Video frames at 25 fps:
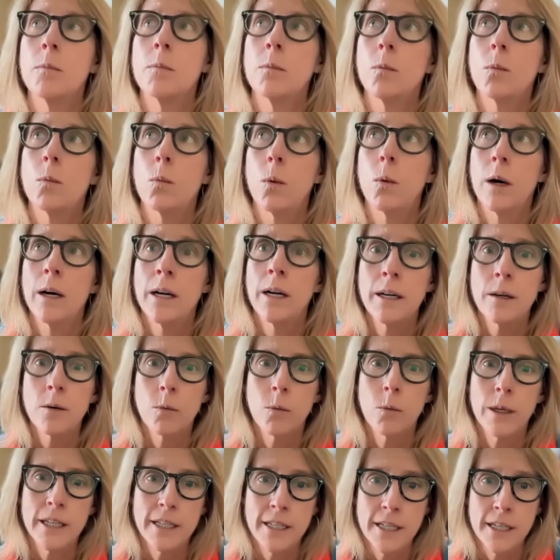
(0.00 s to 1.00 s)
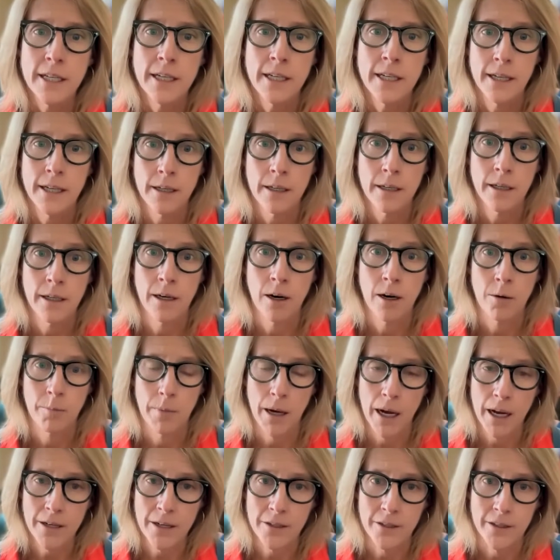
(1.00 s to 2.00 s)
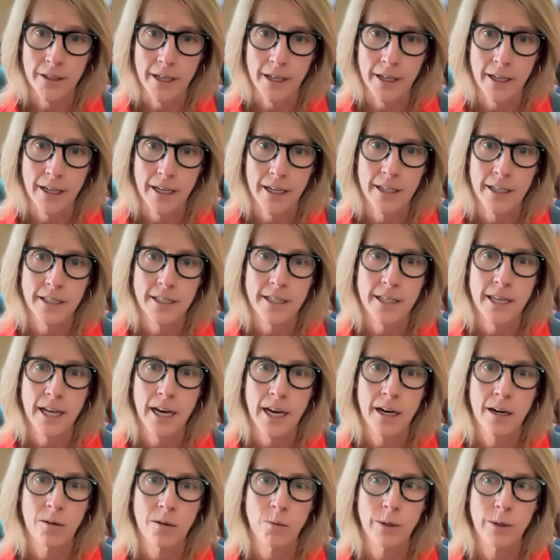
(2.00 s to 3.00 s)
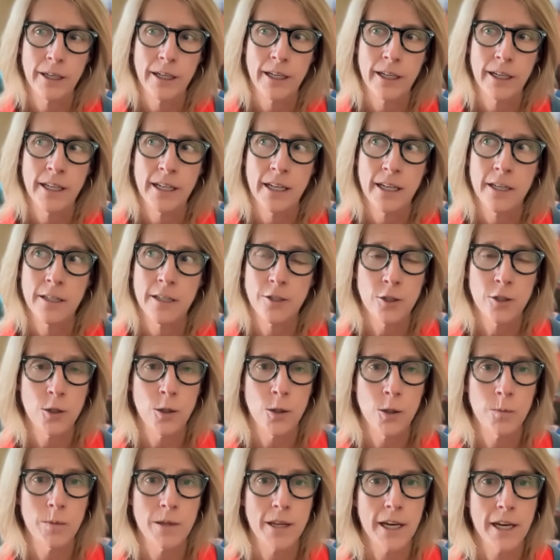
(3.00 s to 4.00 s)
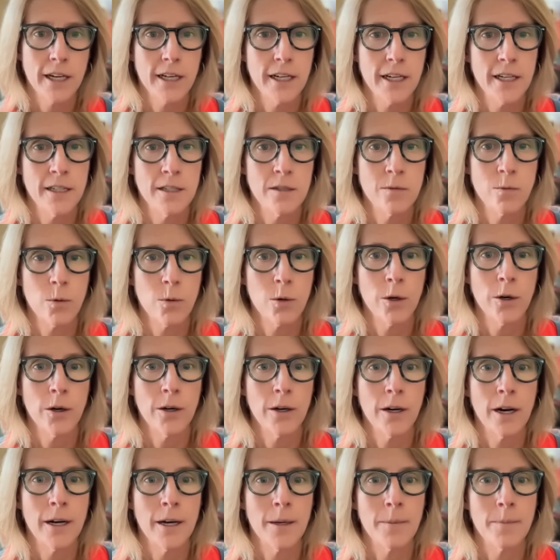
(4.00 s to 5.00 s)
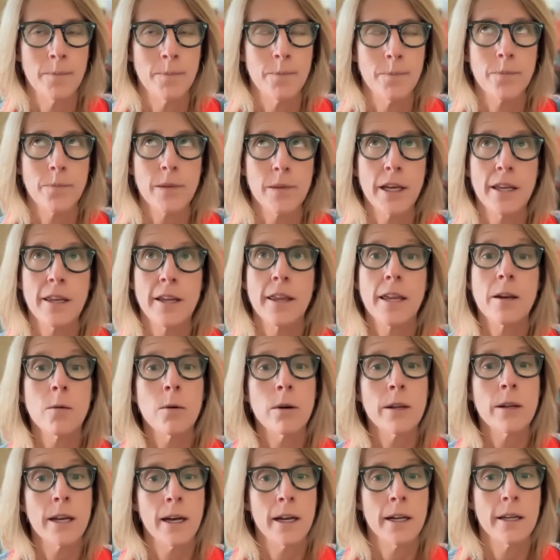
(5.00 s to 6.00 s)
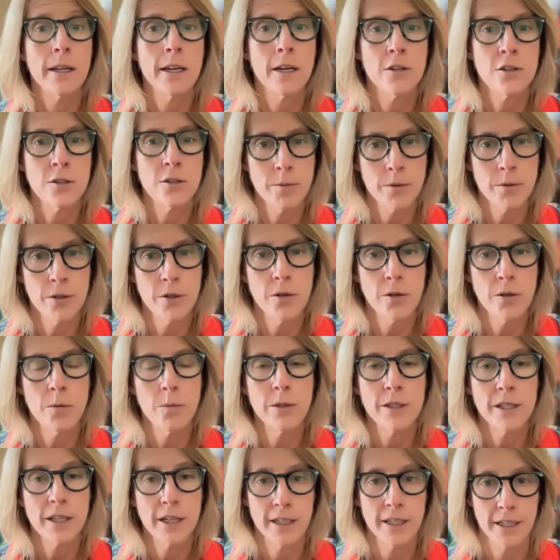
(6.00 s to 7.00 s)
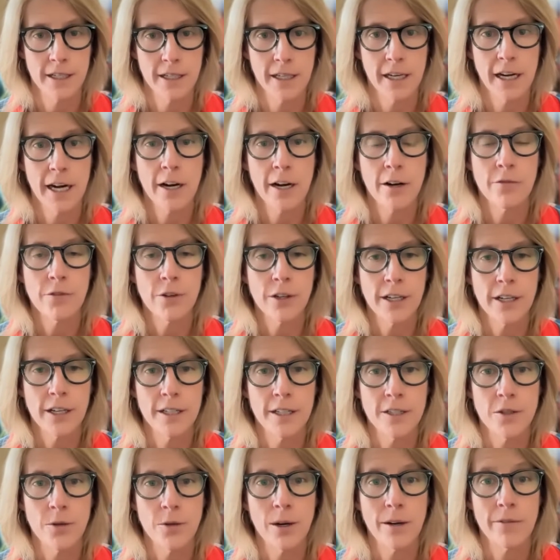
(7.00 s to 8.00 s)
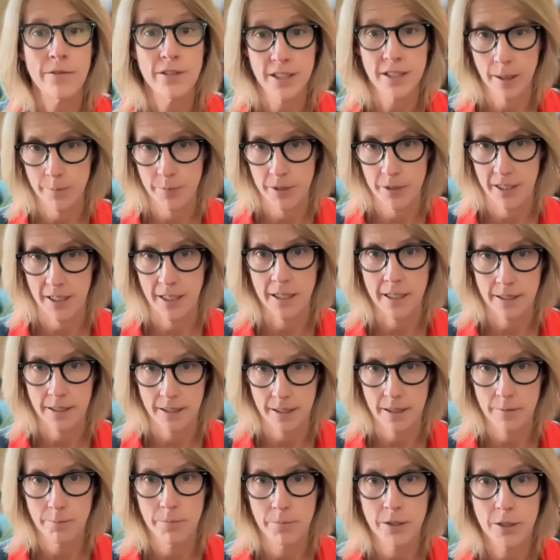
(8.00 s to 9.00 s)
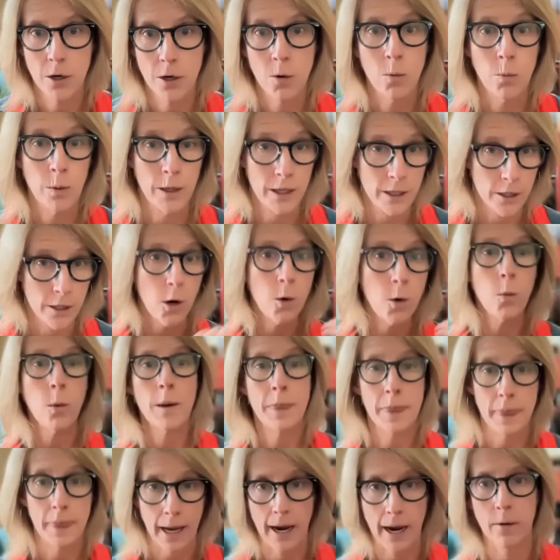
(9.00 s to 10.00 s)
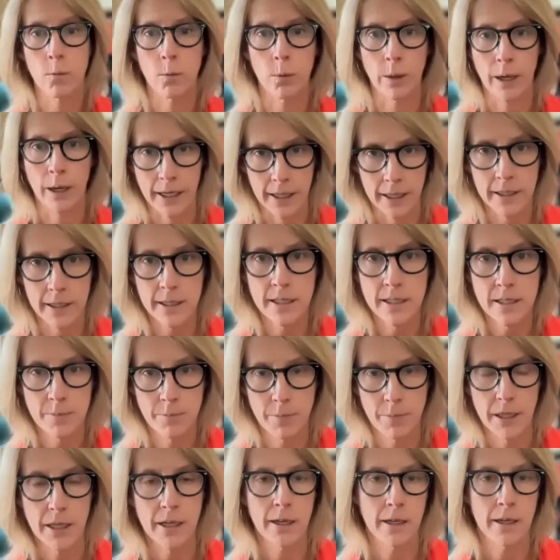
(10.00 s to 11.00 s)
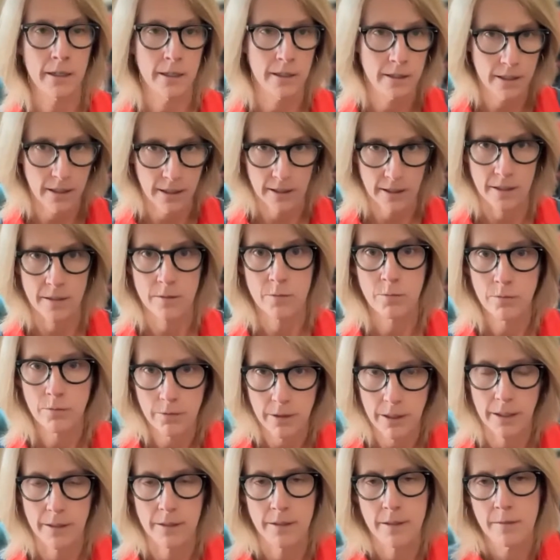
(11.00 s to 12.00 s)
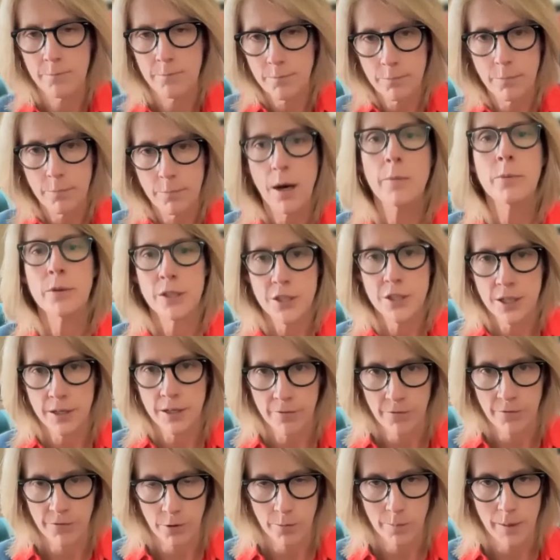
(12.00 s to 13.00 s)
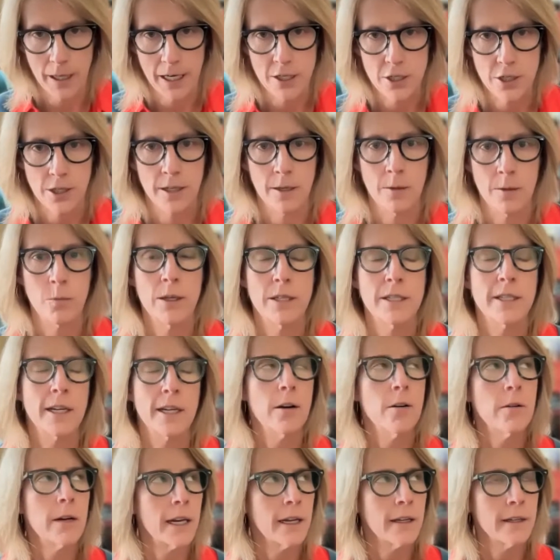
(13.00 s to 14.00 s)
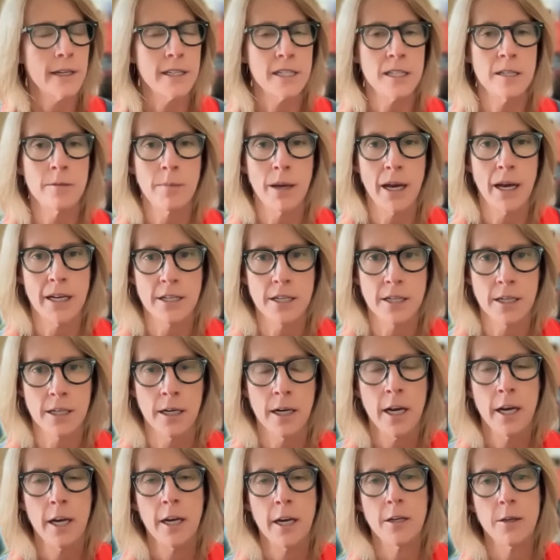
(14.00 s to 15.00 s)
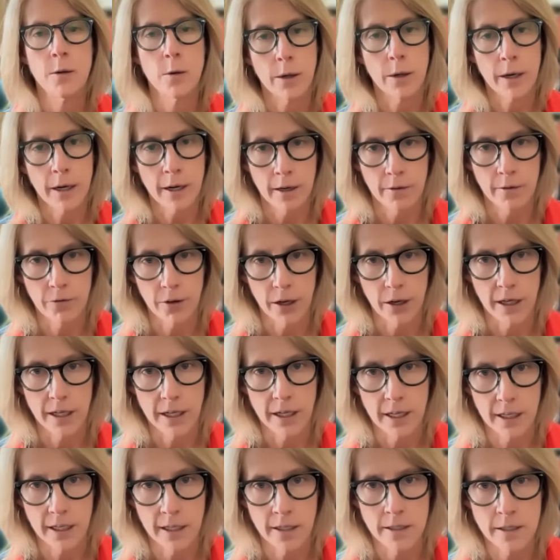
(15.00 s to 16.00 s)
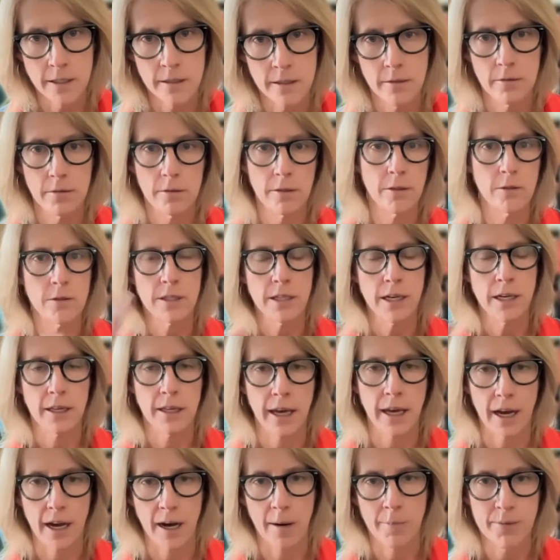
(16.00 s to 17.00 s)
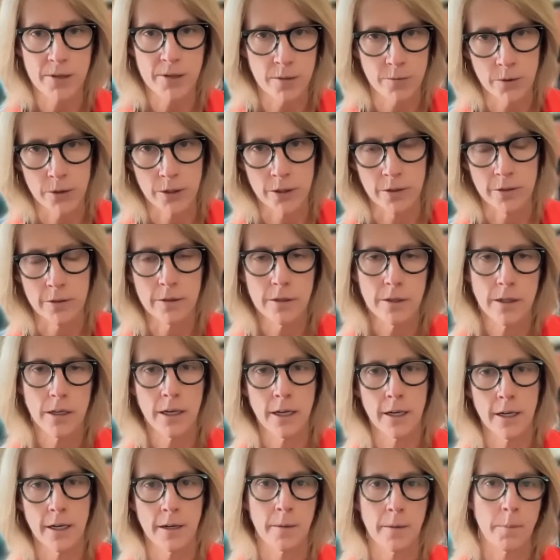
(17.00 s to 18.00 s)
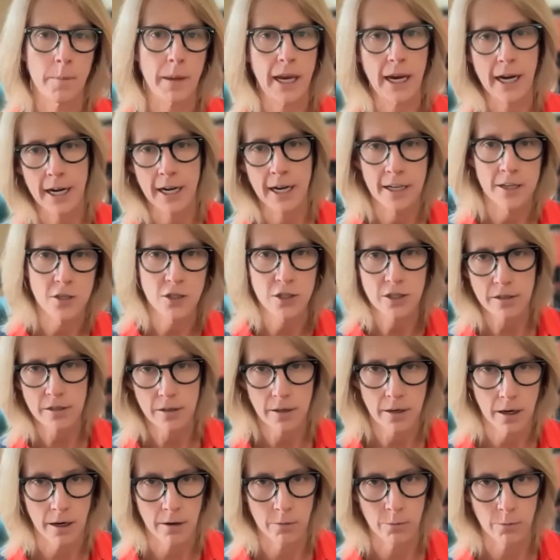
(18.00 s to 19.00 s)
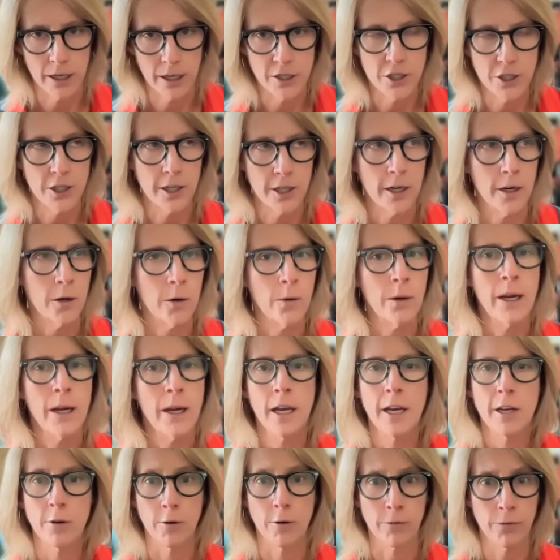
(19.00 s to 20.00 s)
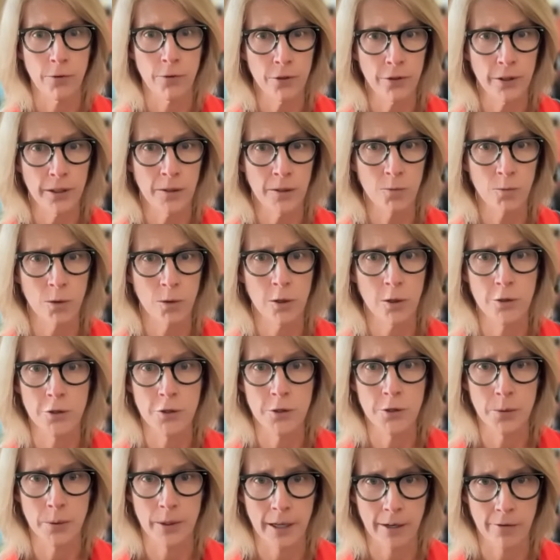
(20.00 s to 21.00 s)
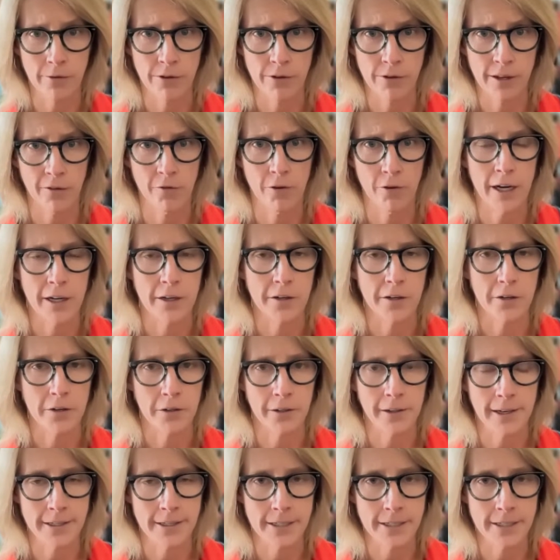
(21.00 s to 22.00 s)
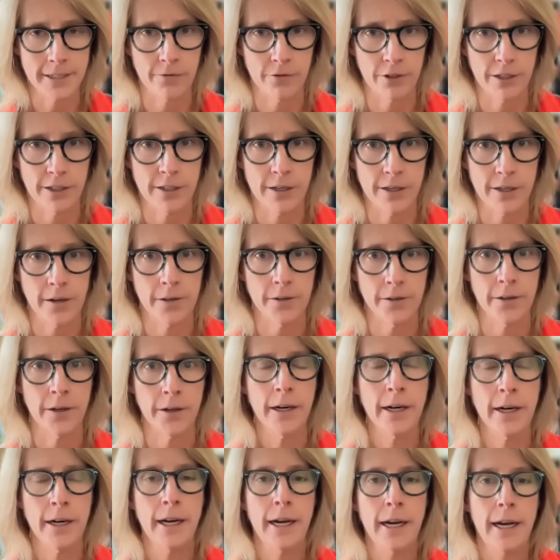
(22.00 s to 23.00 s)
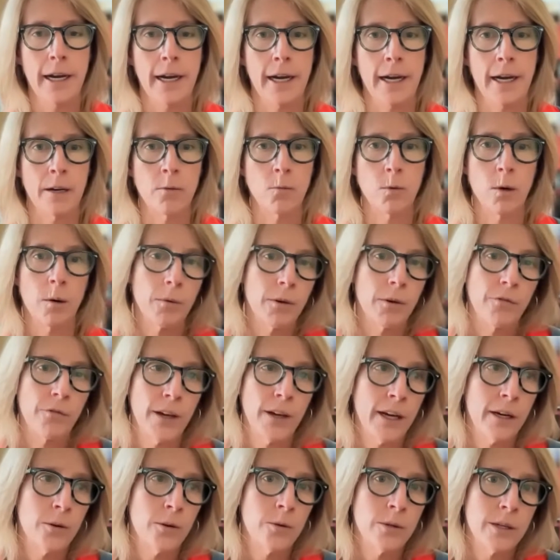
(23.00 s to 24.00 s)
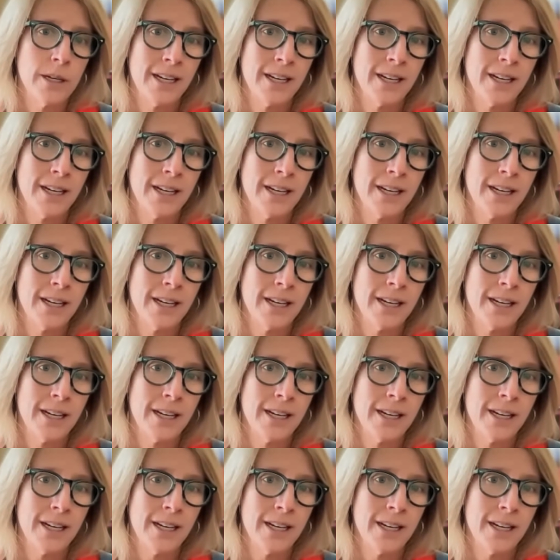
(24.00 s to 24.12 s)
what we did in our modeling is that we assumed that kids were that the entrepreneur was going to care for kids who have subsidies. So we know what that rate is because it's published information. And we say, okay, let's imagine you're caring for 8 kids using that optimal age ratio. You're fully enrolled, you're doing everything right, you're collecting every dollar. And what we found